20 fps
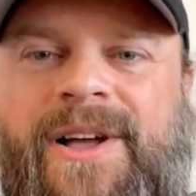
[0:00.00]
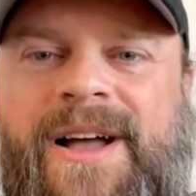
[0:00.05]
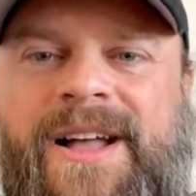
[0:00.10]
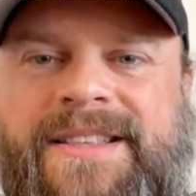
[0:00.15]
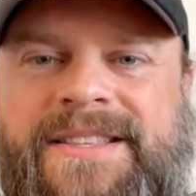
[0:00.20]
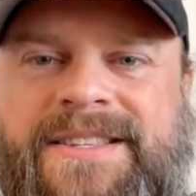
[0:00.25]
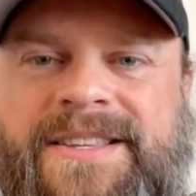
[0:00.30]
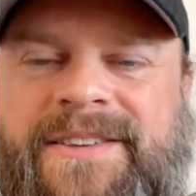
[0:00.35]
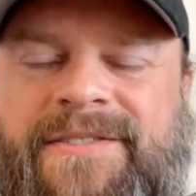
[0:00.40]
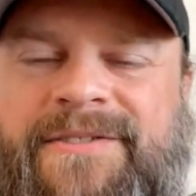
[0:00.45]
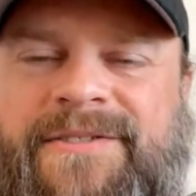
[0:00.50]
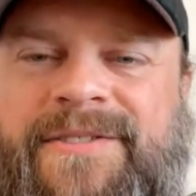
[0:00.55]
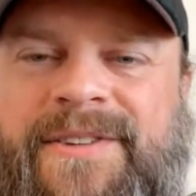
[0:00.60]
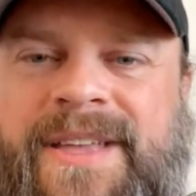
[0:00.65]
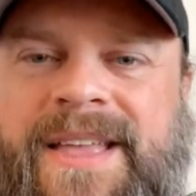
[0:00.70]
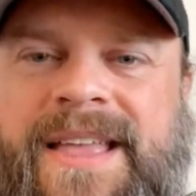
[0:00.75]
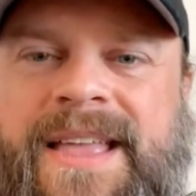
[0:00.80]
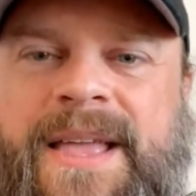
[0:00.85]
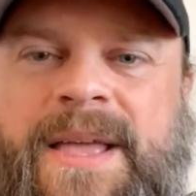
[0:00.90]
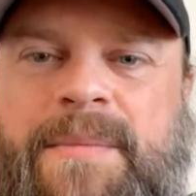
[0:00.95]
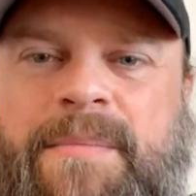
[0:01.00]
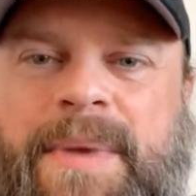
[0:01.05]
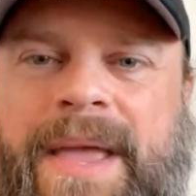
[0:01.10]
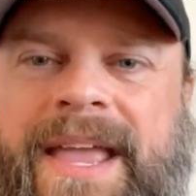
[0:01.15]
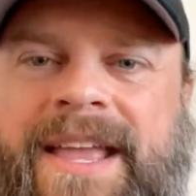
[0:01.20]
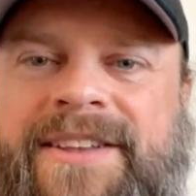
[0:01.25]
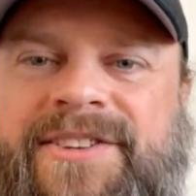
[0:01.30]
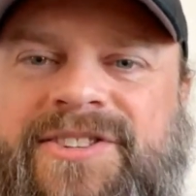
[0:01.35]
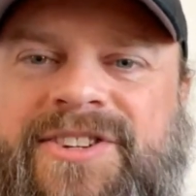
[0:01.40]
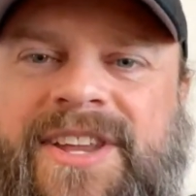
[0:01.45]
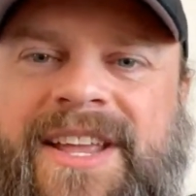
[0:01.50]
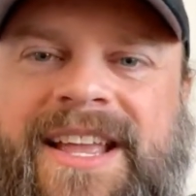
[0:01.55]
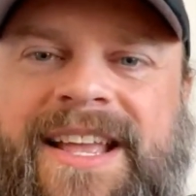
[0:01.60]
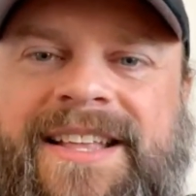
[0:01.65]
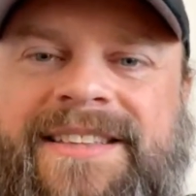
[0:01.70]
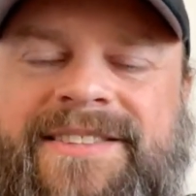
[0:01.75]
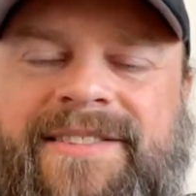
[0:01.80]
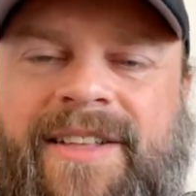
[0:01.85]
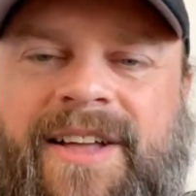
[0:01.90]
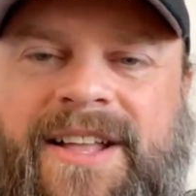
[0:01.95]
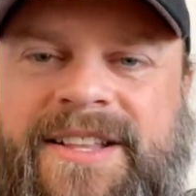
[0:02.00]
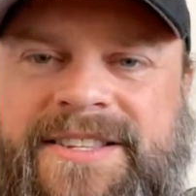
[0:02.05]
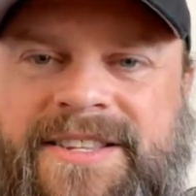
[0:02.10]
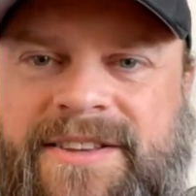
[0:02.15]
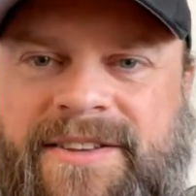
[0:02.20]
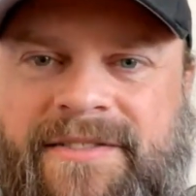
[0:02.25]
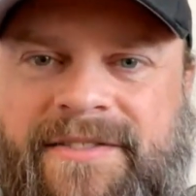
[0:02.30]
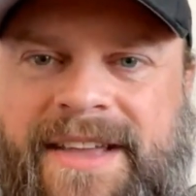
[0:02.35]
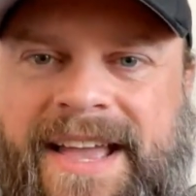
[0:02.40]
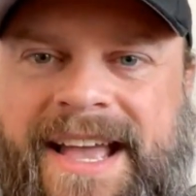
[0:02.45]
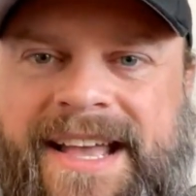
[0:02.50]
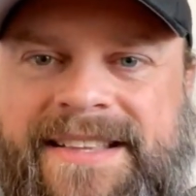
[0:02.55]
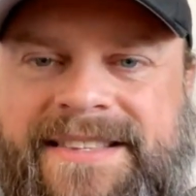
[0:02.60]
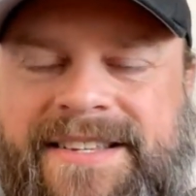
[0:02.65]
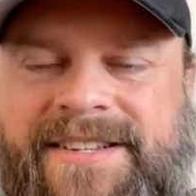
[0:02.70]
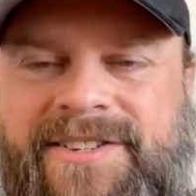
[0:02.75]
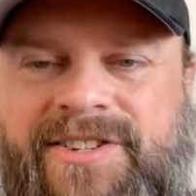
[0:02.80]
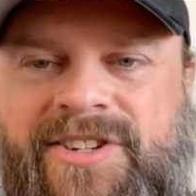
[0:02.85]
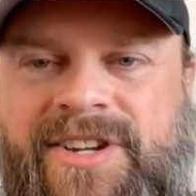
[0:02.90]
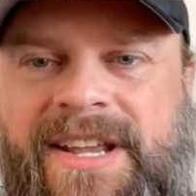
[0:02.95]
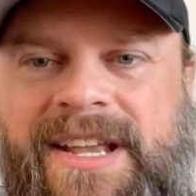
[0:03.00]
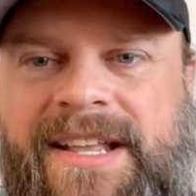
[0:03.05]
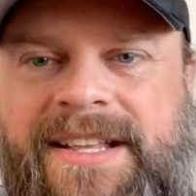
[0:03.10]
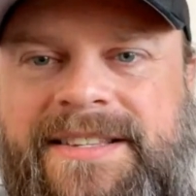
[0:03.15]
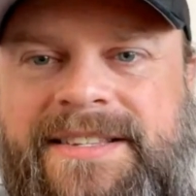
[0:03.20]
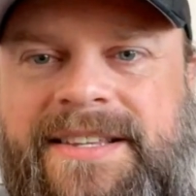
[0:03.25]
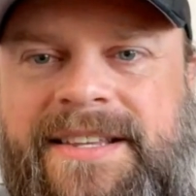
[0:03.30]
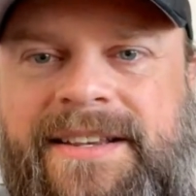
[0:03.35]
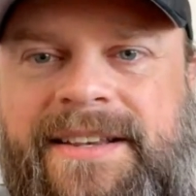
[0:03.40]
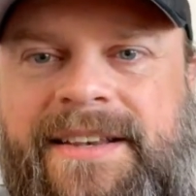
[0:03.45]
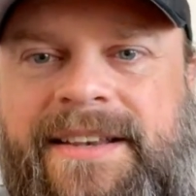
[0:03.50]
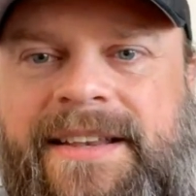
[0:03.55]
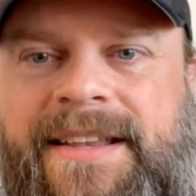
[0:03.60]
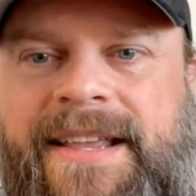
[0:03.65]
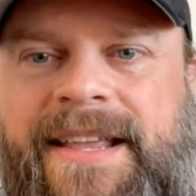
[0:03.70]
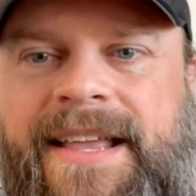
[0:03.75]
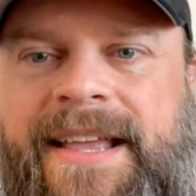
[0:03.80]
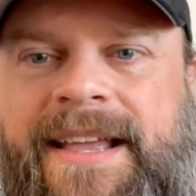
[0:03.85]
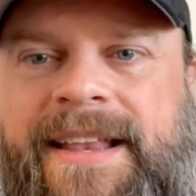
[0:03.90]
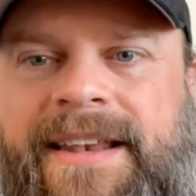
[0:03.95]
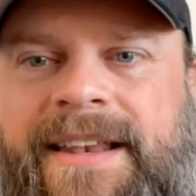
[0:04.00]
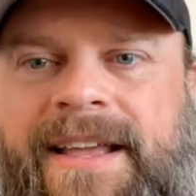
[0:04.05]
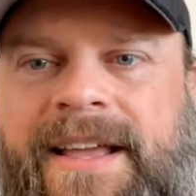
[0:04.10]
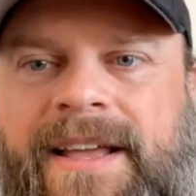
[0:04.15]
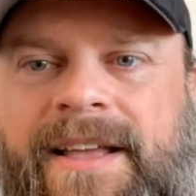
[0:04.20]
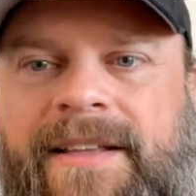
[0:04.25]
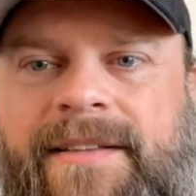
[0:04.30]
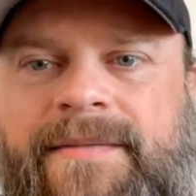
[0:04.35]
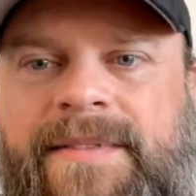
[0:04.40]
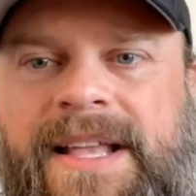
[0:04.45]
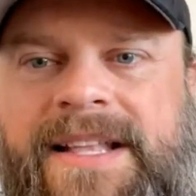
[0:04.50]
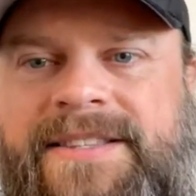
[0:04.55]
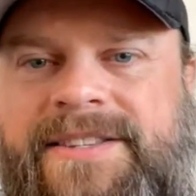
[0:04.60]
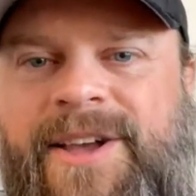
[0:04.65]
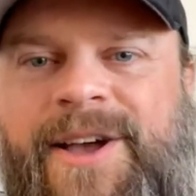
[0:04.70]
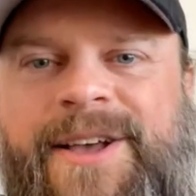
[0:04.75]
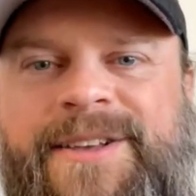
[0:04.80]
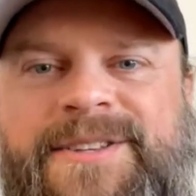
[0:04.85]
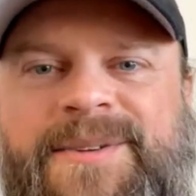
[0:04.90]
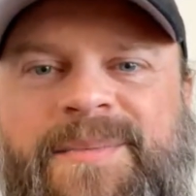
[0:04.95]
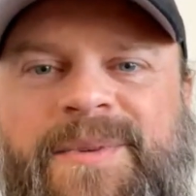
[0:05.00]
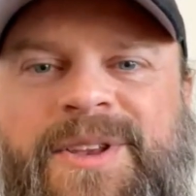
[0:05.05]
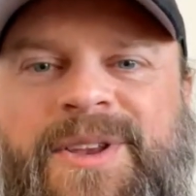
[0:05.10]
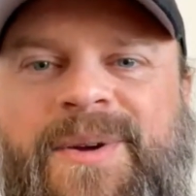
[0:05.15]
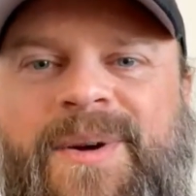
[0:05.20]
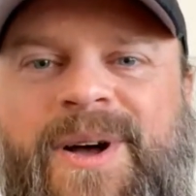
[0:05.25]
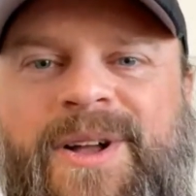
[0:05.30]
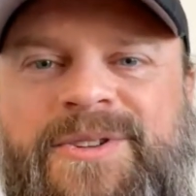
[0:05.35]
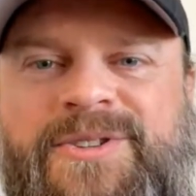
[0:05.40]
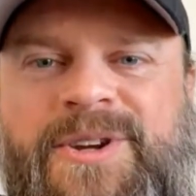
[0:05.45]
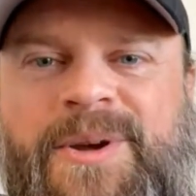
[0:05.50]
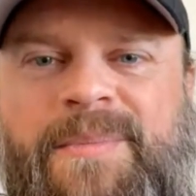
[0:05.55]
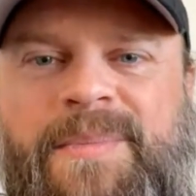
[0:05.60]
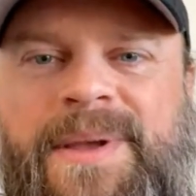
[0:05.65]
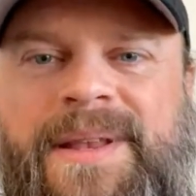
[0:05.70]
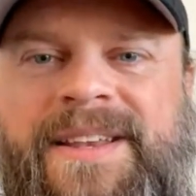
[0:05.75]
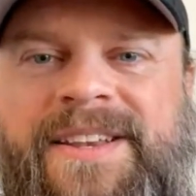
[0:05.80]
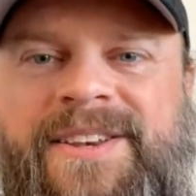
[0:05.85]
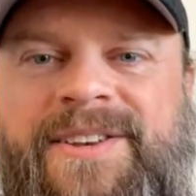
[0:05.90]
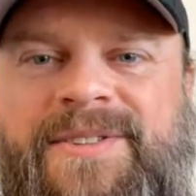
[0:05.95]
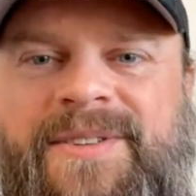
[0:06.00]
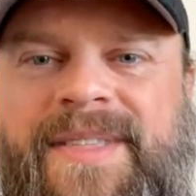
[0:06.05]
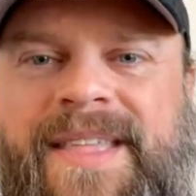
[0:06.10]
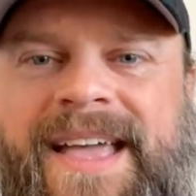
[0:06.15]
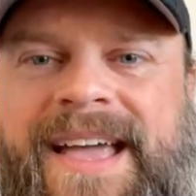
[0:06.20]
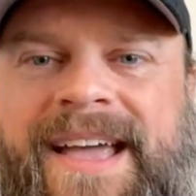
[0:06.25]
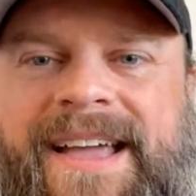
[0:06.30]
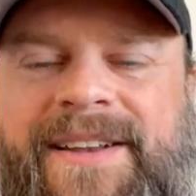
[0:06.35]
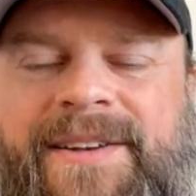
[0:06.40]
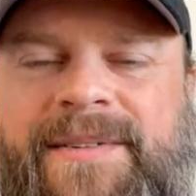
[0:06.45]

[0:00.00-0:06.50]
lots of paint sheds, lots of acid sheds, and that's awesome when you all jump in and do that.